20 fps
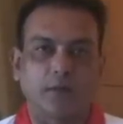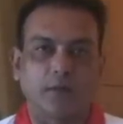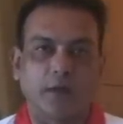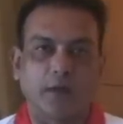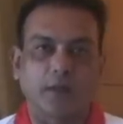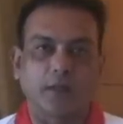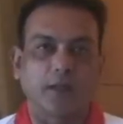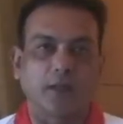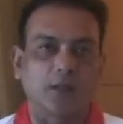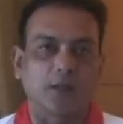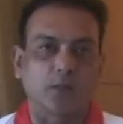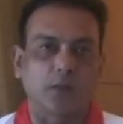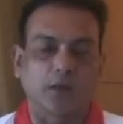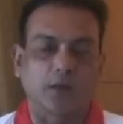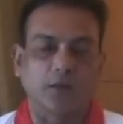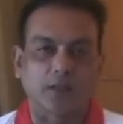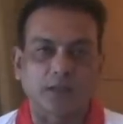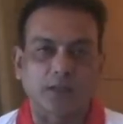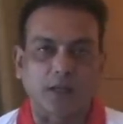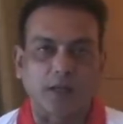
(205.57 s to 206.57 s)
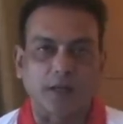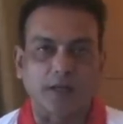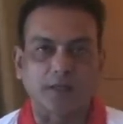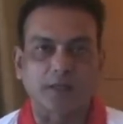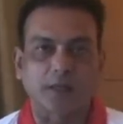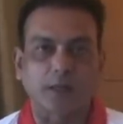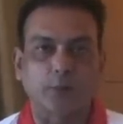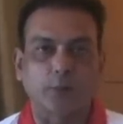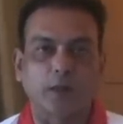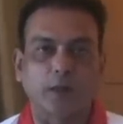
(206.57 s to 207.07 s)
rated as one of the sides
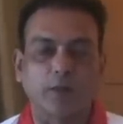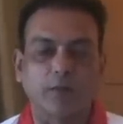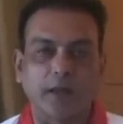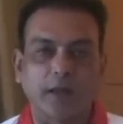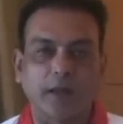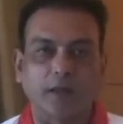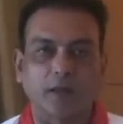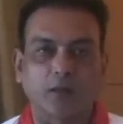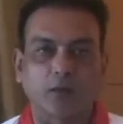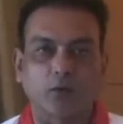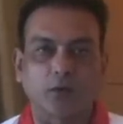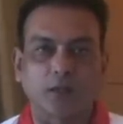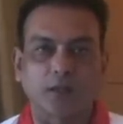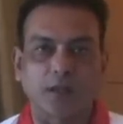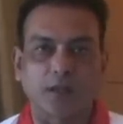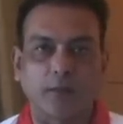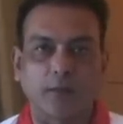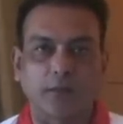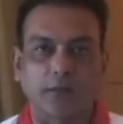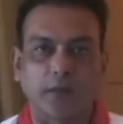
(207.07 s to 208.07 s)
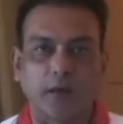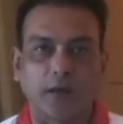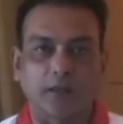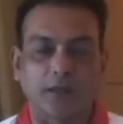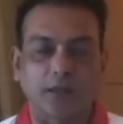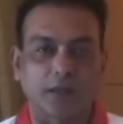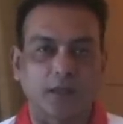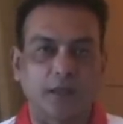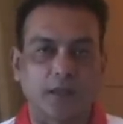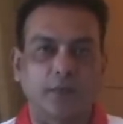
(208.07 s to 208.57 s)
that will make it to the
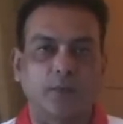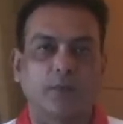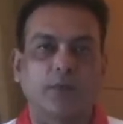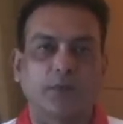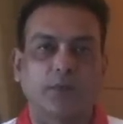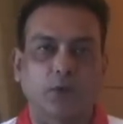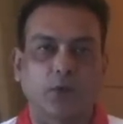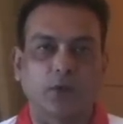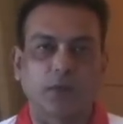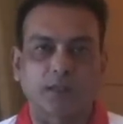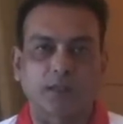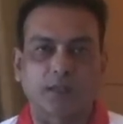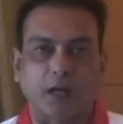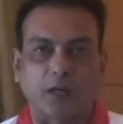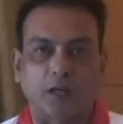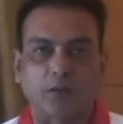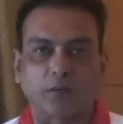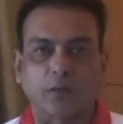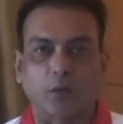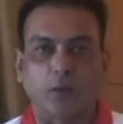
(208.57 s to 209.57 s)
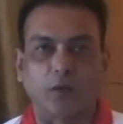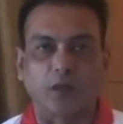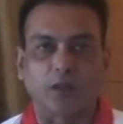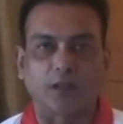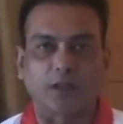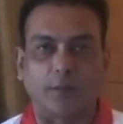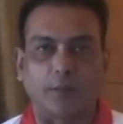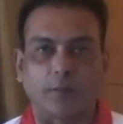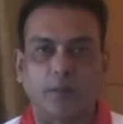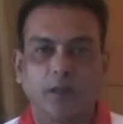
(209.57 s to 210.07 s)
semi-finals even before the start of the World
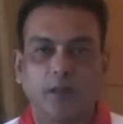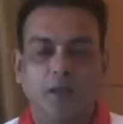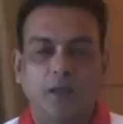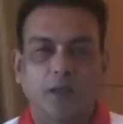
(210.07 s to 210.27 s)
Cup.